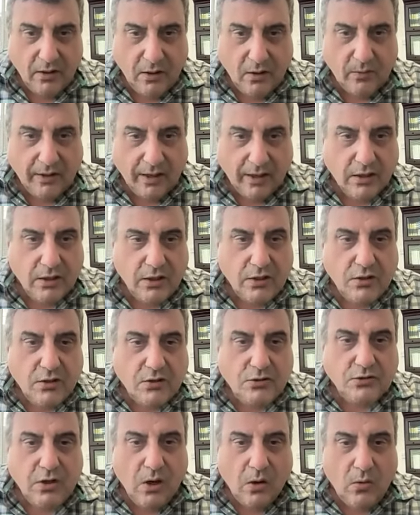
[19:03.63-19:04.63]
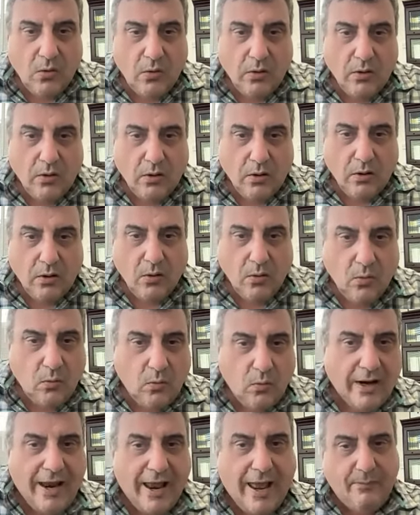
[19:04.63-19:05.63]
Okay, so
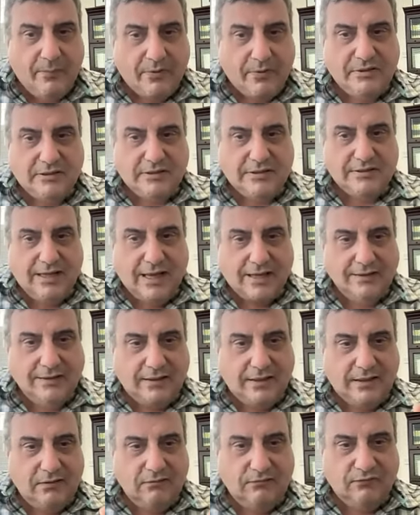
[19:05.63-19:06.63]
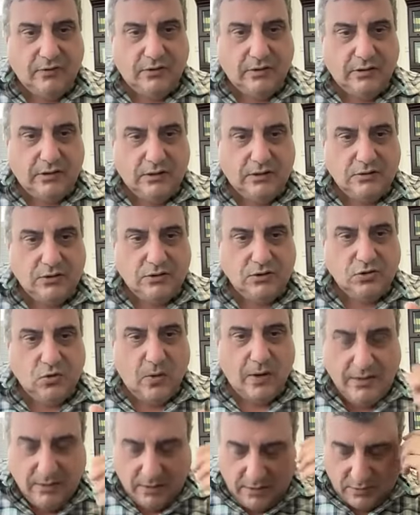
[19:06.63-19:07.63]
what happens is that the infant is
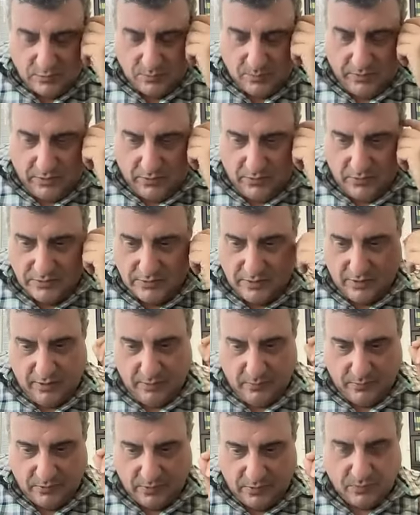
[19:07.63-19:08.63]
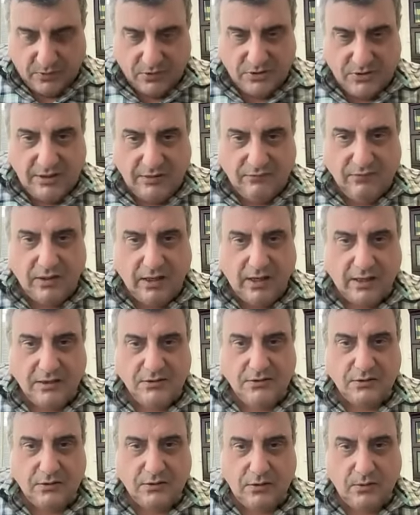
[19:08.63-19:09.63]
enjoying this because they're able to perceive the
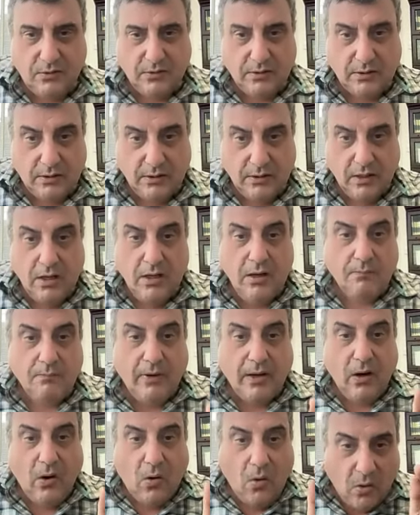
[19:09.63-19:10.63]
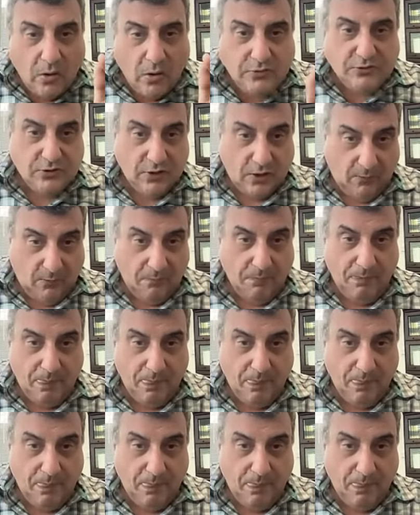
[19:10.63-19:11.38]
continuity, but also